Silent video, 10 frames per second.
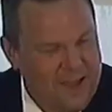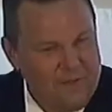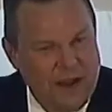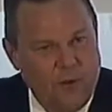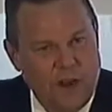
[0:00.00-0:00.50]

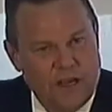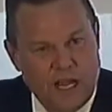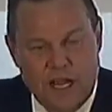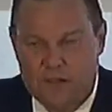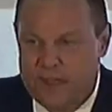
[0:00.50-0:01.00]
But I want to
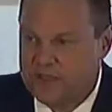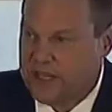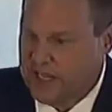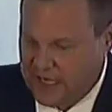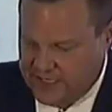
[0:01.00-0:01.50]
talk about
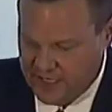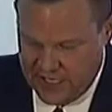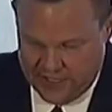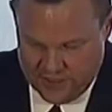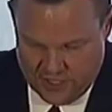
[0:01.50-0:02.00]
state
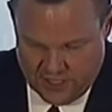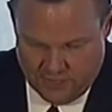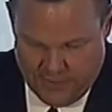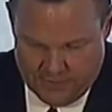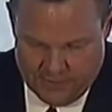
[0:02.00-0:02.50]
legislatures a
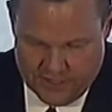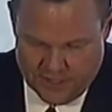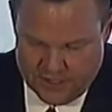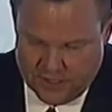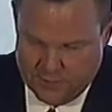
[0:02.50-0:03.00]
little bit,
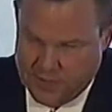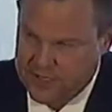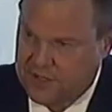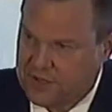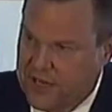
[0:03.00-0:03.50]
because
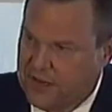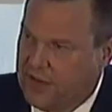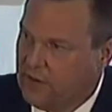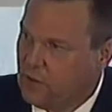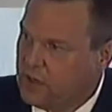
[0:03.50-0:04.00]
Progressive State
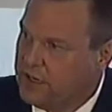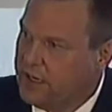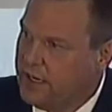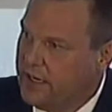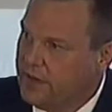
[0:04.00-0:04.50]
Network
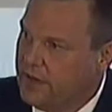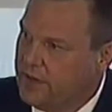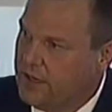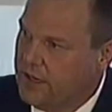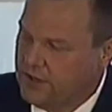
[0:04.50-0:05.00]

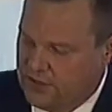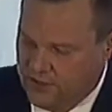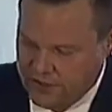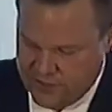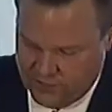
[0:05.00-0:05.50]
is
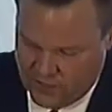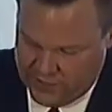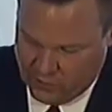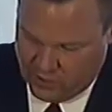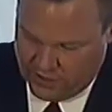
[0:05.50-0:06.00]
doing some
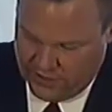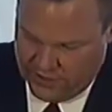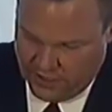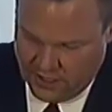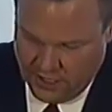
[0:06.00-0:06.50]
great work
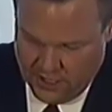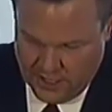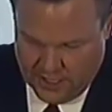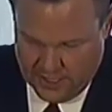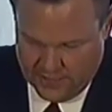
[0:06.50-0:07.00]
there.
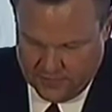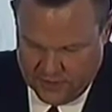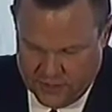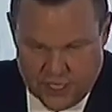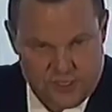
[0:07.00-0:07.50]

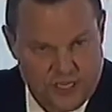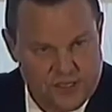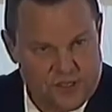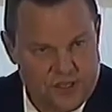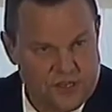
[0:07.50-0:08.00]
Just
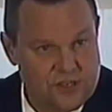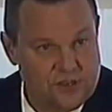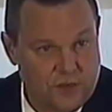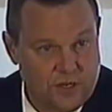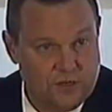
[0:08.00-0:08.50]

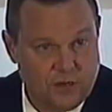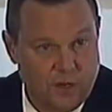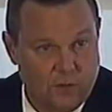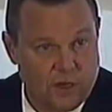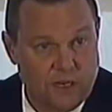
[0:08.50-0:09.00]
as we do
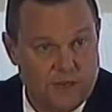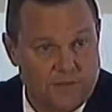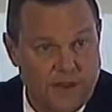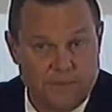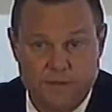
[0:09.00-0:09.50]
great work on the
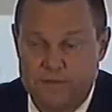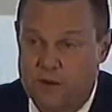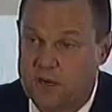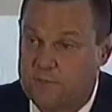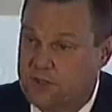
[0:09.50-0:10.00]
family
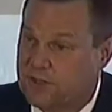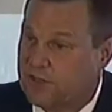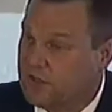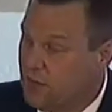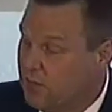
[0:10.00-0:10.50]
farm, just
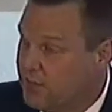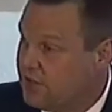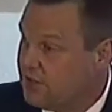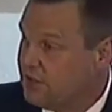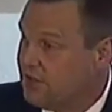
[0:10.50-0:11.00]
as small
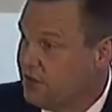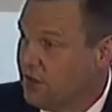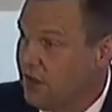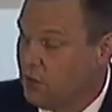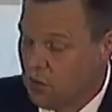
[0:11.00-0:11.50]
businesses do
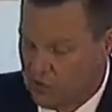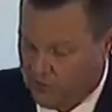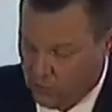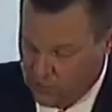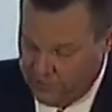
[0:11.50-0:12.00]
great work
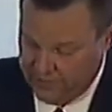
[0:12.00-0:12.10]
and working